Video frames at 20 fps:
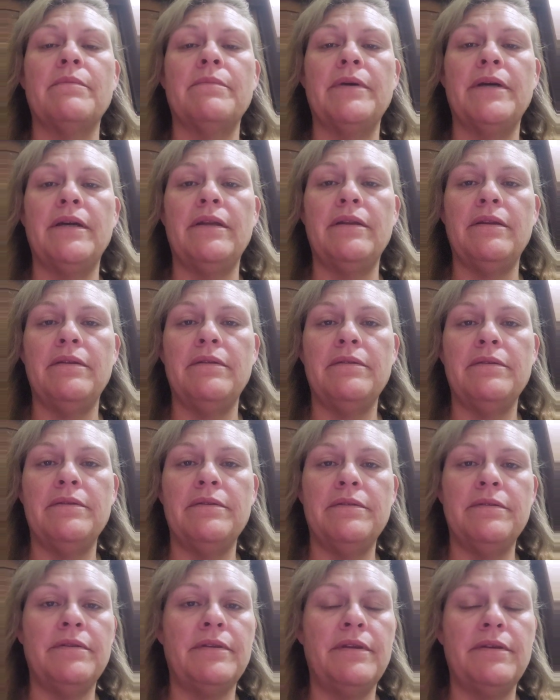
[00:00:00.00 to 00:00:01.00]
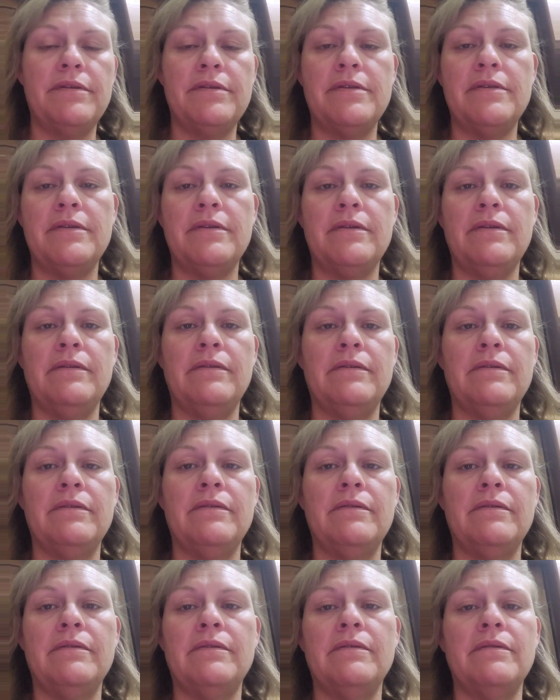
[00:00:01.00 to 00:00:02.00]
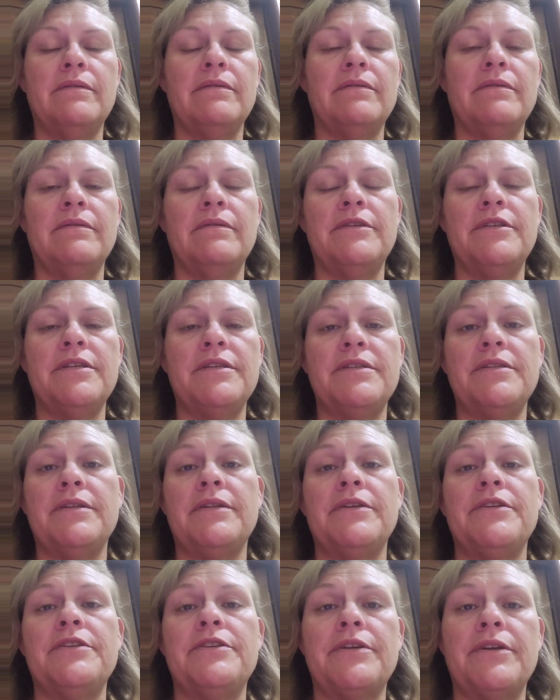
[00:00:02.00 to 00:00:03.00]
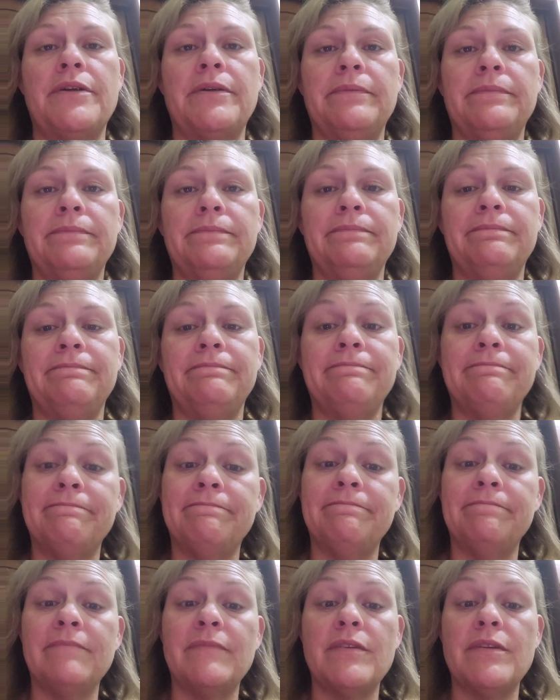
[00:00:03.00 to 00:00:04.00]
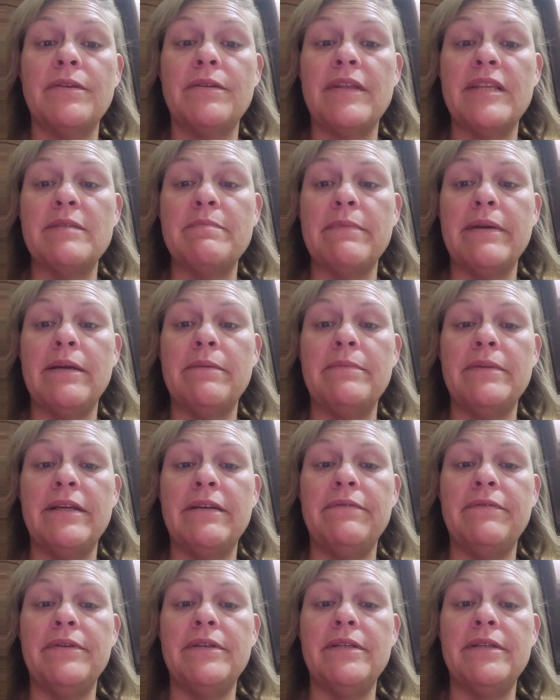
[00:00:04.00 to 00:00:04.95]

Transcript: but there's still, she's still unsure. So that's my update